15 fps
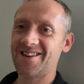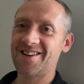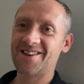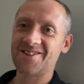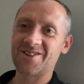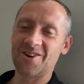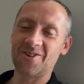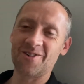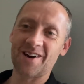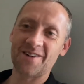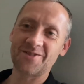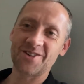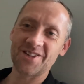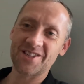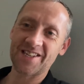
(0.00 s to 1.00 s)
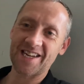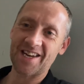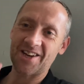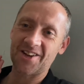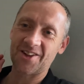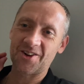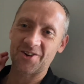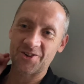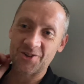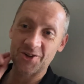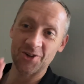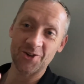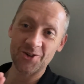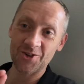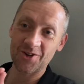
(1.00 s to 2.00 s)
So I've just to give another
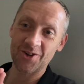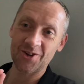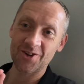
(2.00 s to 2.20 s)
two.